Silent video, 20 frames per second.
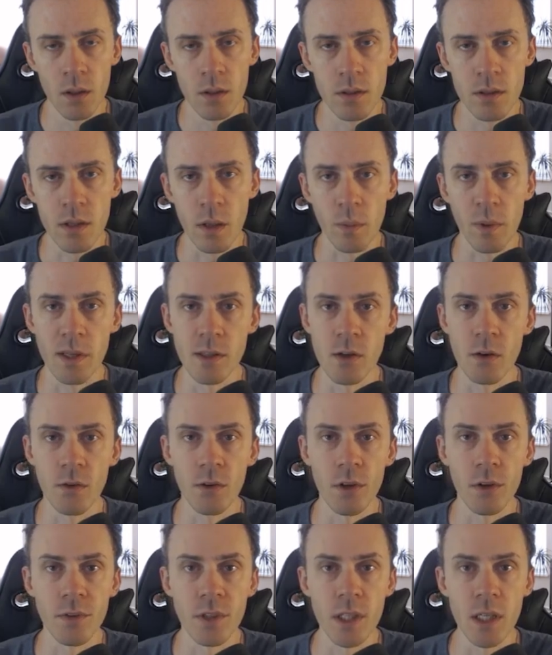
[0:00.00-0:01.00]
Sup guys,
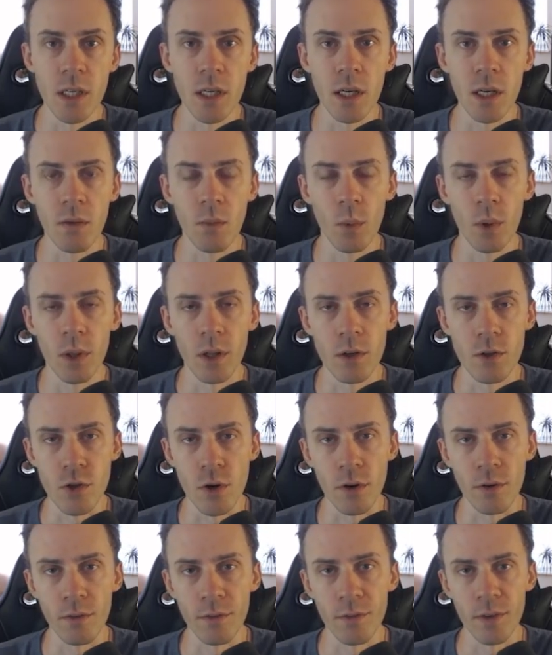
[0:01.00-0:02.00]
Alvaro here with a
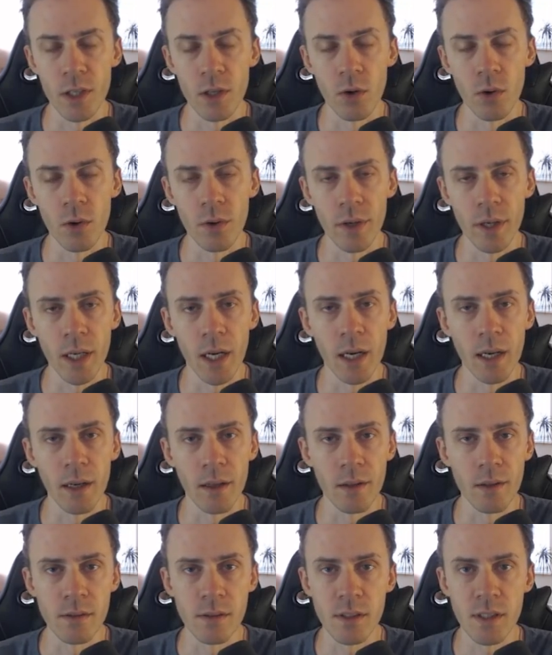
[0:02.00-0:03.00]
short video
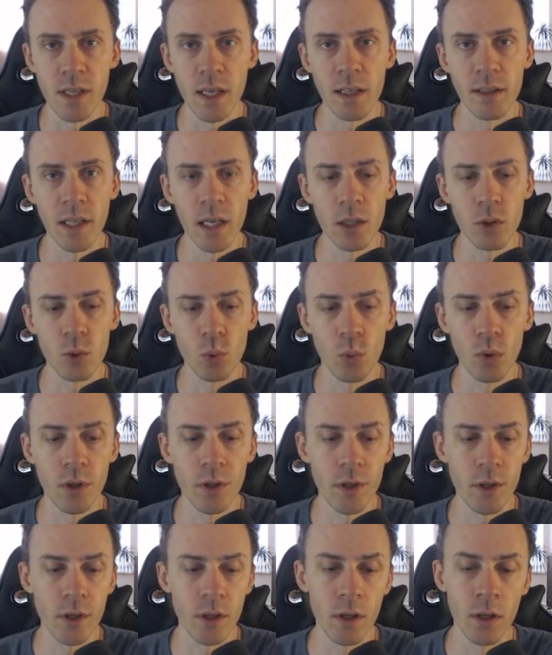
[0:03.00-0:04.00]
regarding Say
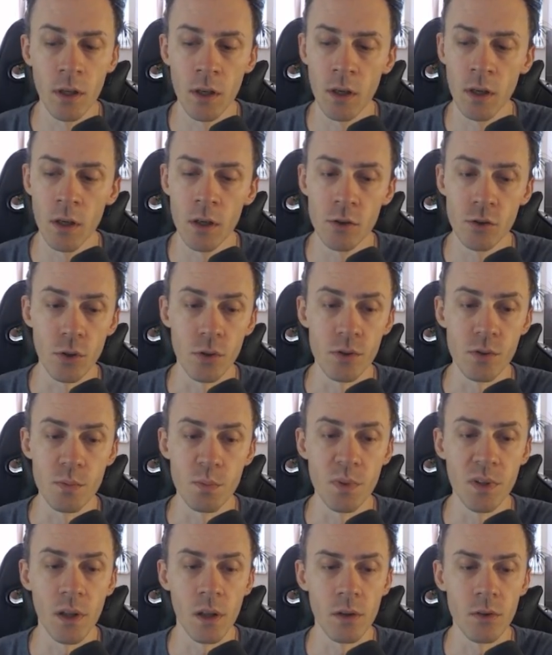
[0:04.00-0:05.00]
Network. So it's
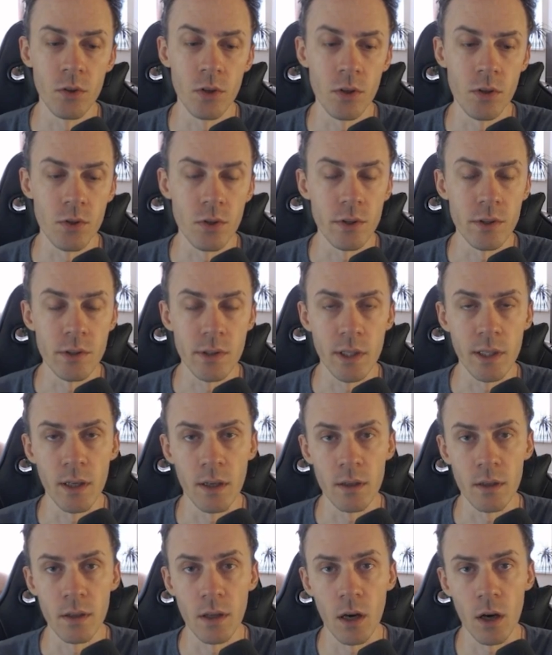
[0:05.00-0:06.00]
been an interesting
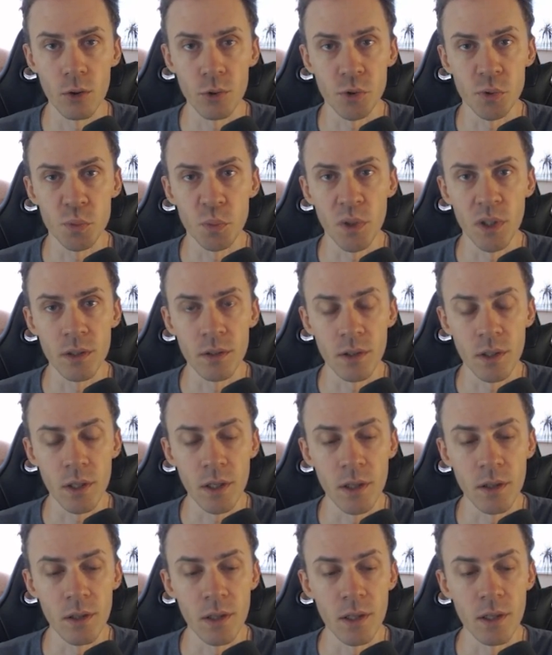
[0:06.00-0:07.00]
announcement
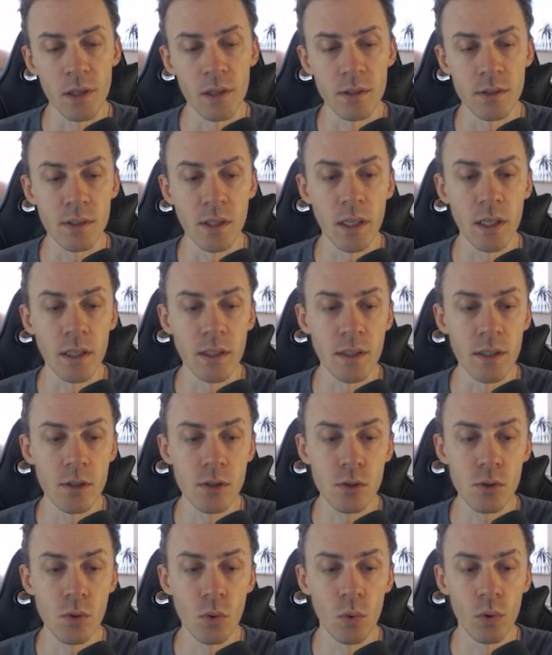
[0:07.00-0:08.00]
in the Say
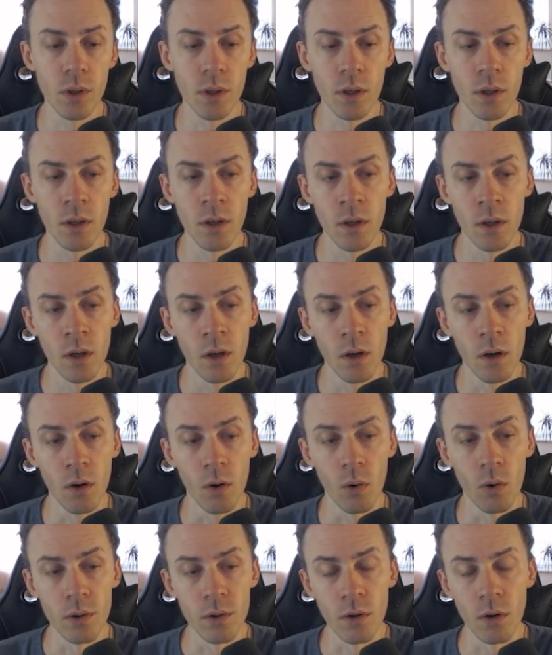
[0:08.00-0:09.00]
Discord
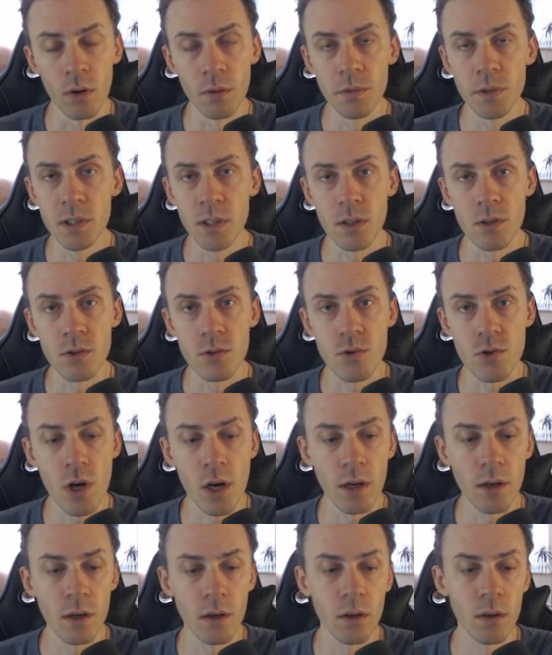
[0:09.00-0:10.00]
on Officer's
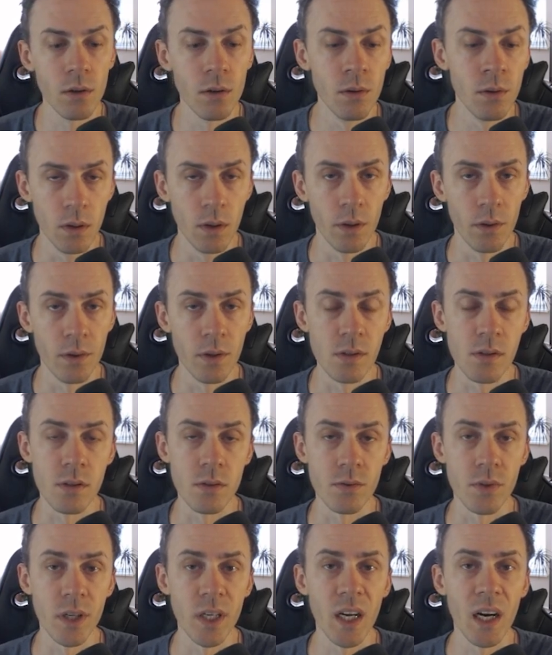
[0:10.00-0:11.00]
channel. This
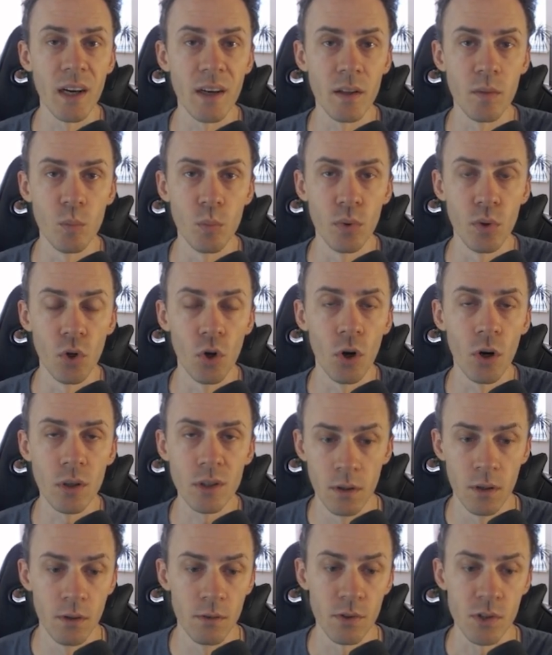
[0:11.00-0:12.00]
is regarding Blocked.